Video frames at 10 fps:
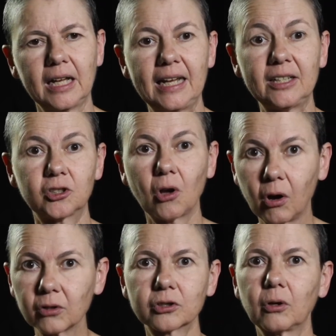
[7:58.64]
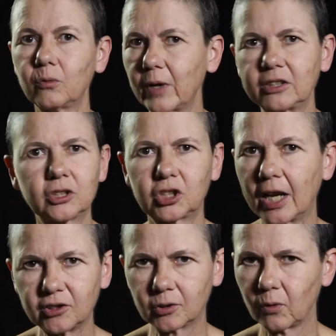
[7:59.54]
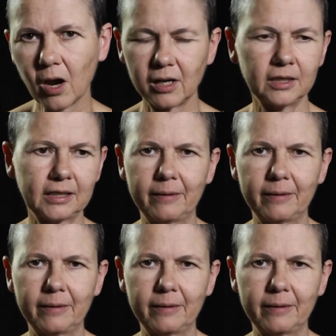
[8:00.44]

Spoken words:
It's also a way to change the world.